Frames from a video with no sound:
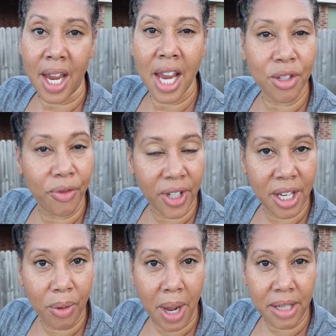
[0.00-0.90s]
and you
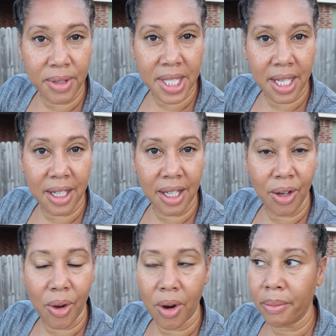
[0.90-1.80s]
forget why you set the
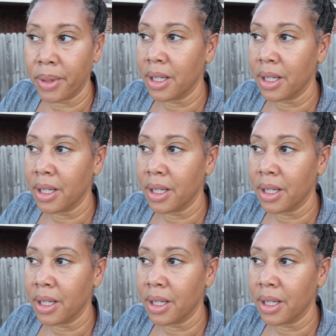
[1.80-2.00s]
alarm.